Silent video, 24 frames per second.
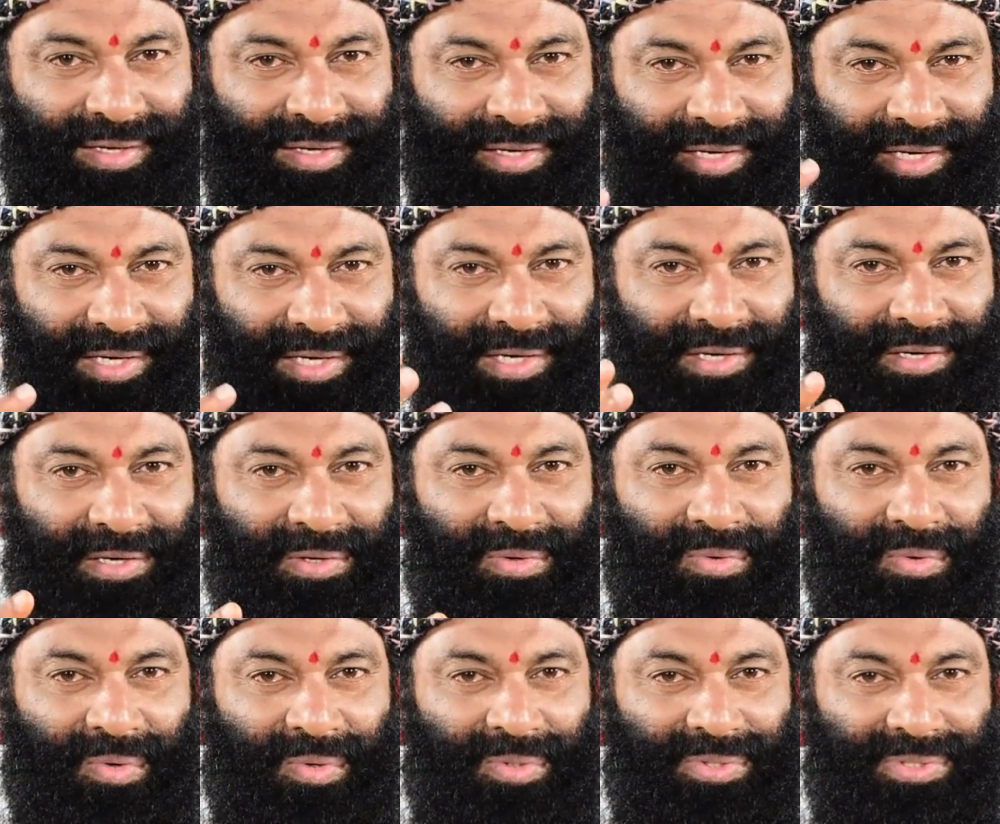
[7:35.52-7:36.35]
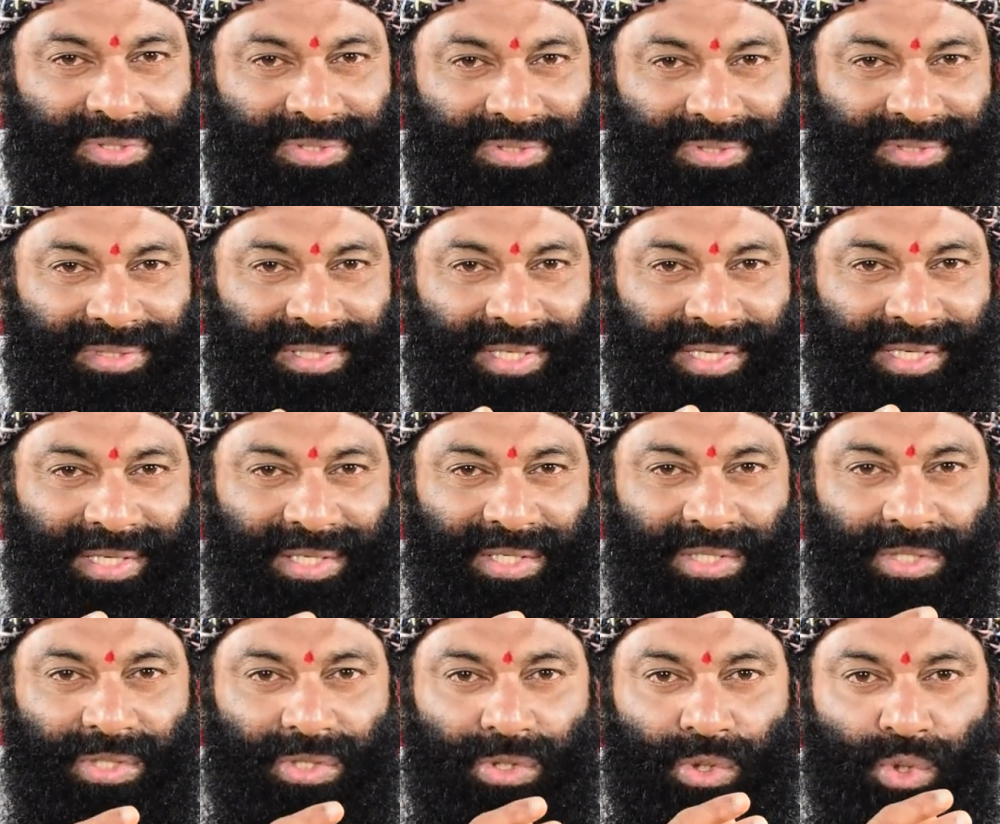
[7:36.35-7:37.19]
Here it goes,
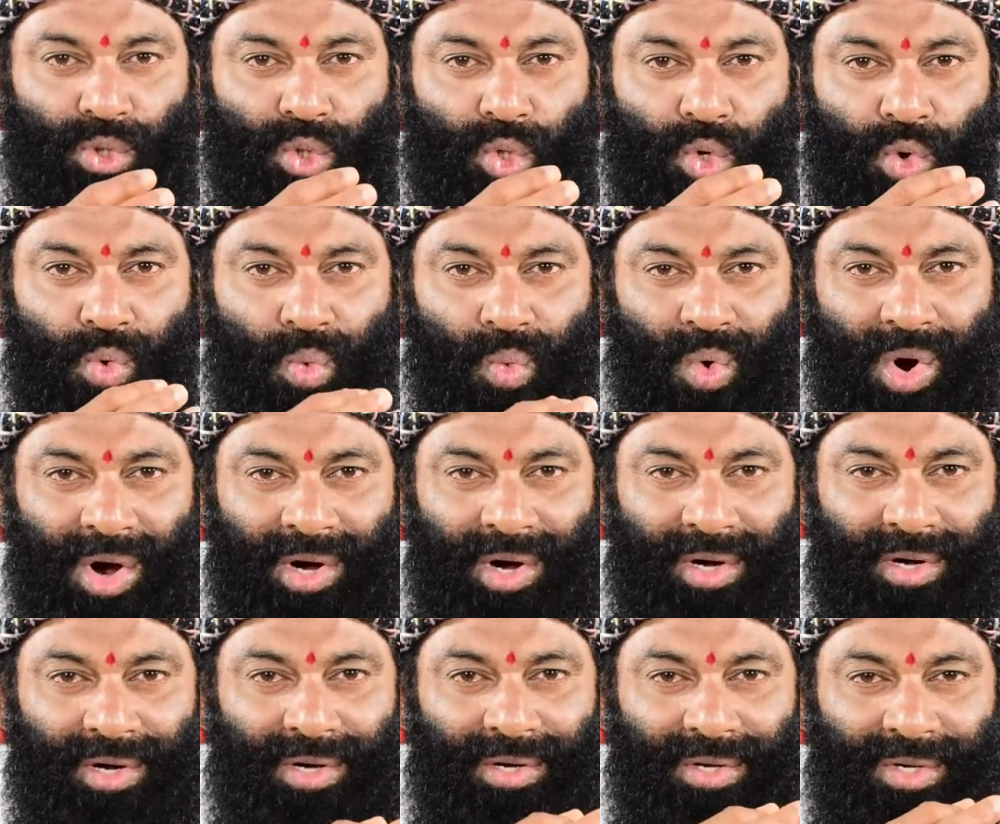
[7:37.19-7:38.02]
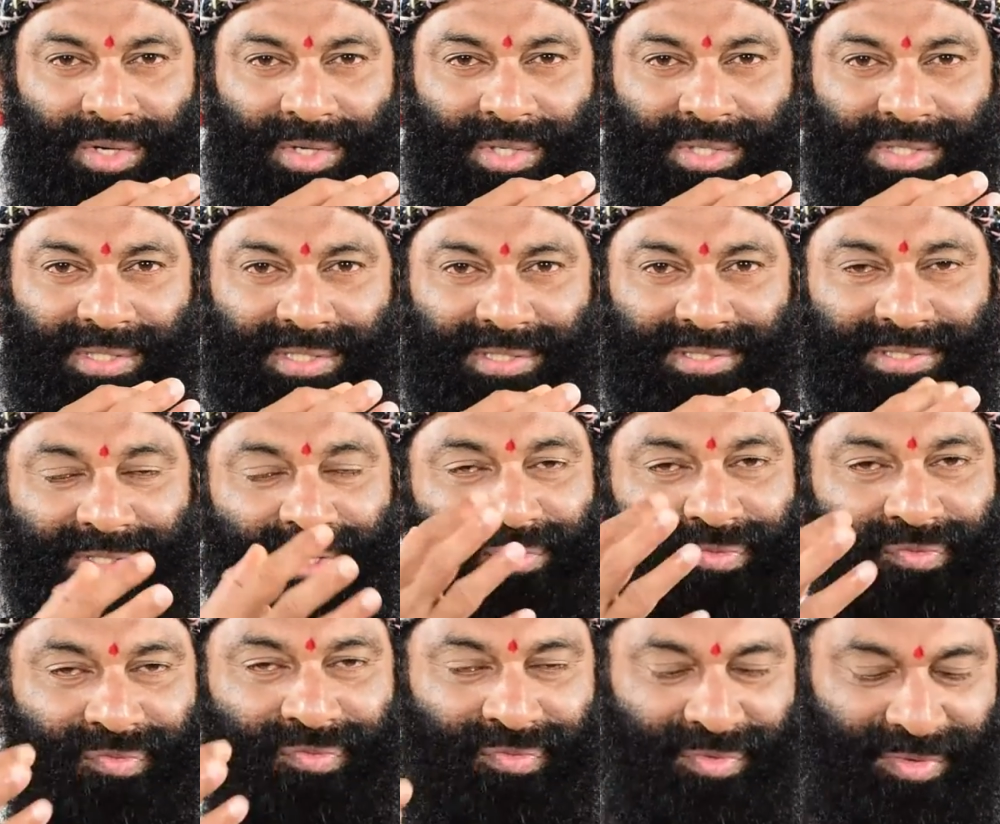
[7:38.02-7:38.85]
no work,
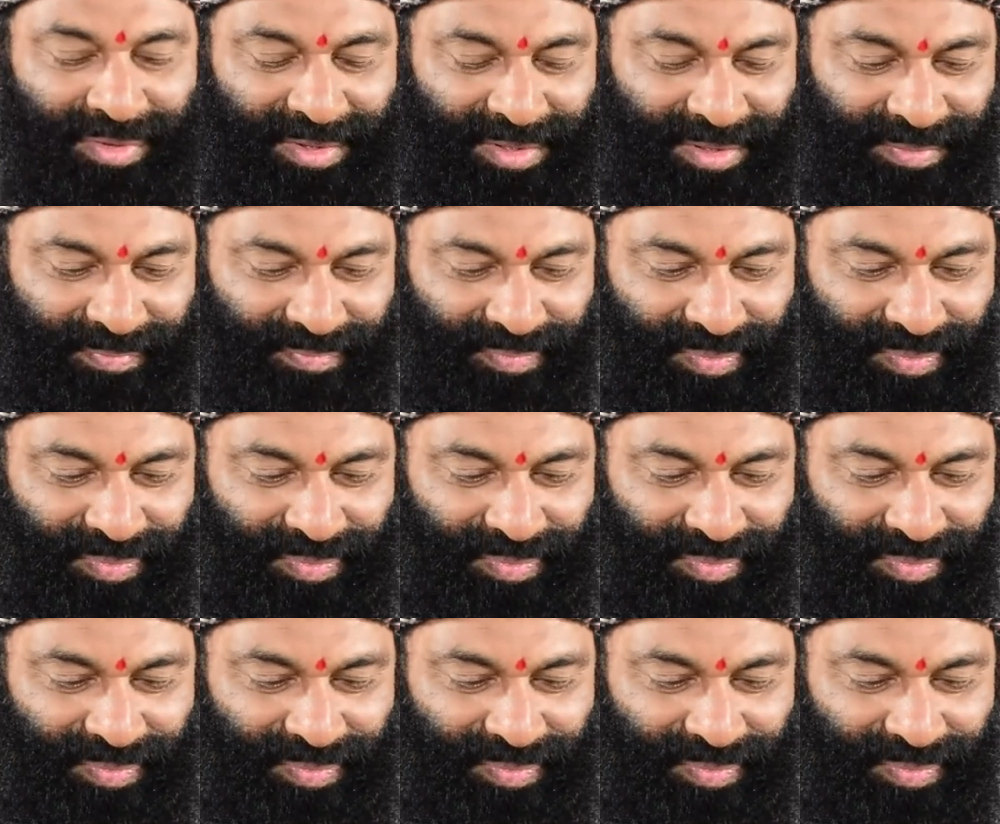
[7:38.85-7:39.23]
no food.